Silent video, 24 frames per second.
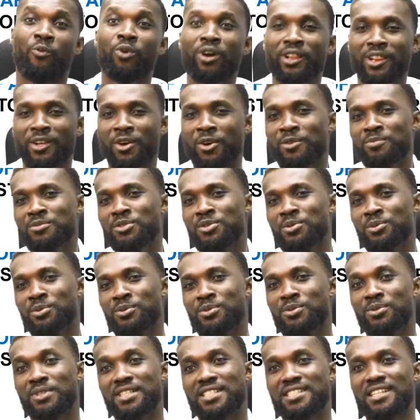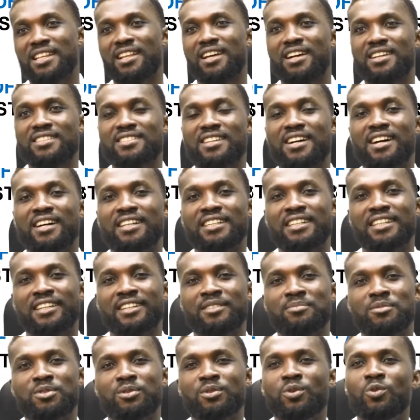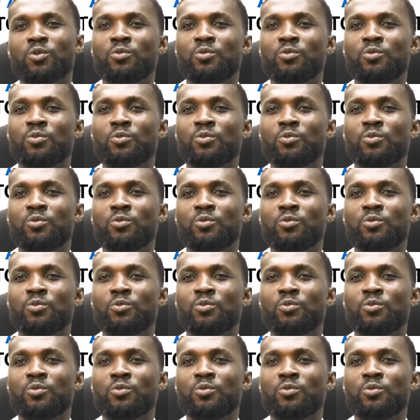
welcome to today's class, and